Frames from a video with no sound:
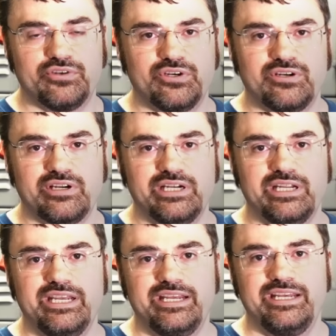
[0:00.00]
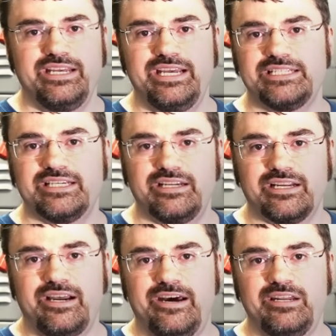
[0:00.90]
current, it's going to
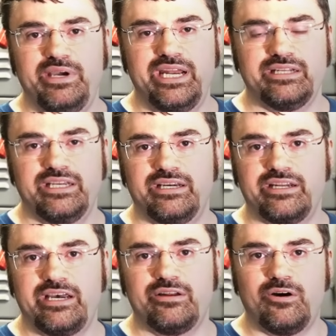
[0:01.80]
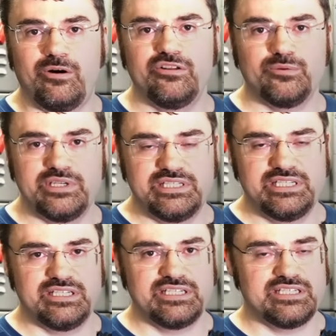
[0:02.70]
automatically cut out all the
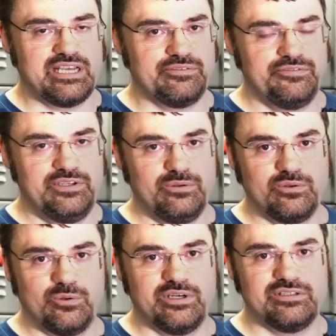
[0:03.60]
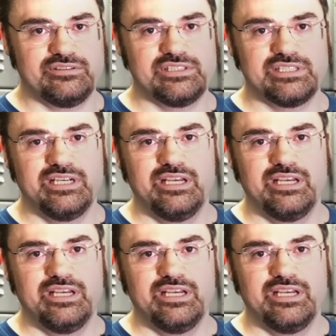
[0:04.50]
resistance to that field coils.